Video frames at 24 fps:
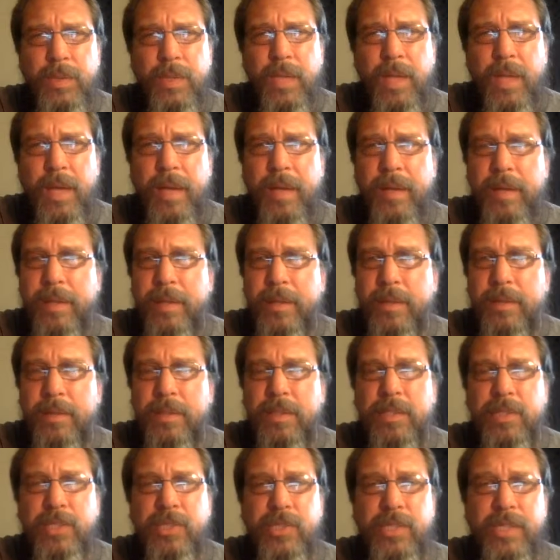a lot of
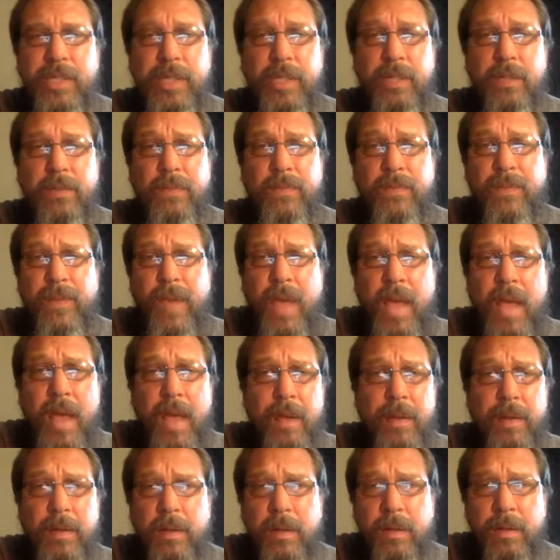congealed
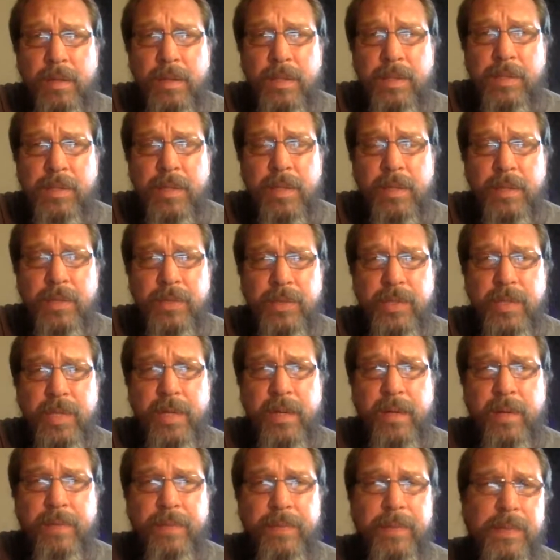fat and all this other
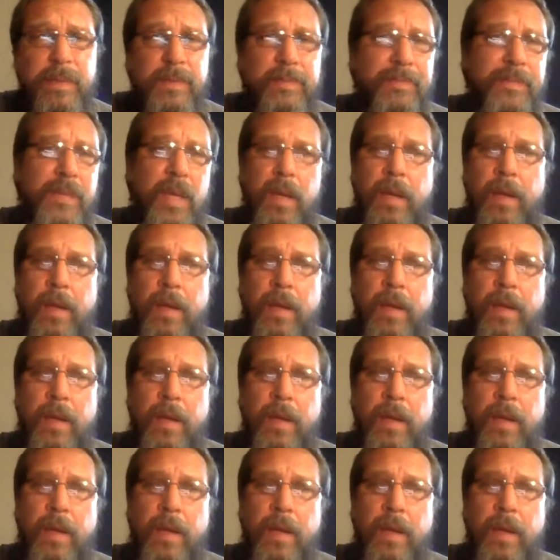stuff, but